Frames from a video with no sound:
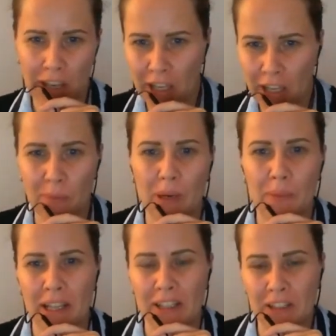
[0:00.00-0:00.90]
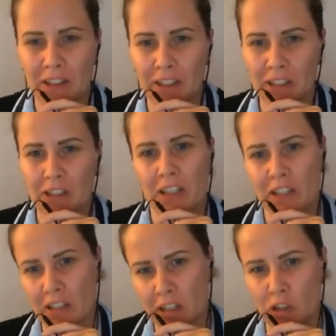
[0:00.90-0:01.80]
implementing this
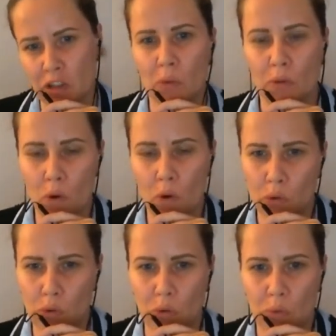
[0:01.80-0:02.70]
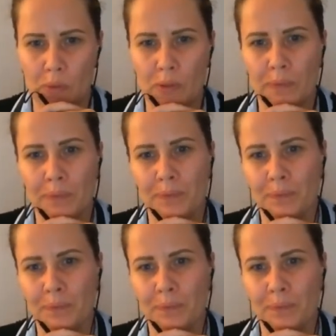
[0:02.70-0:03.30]
in such small focus groups?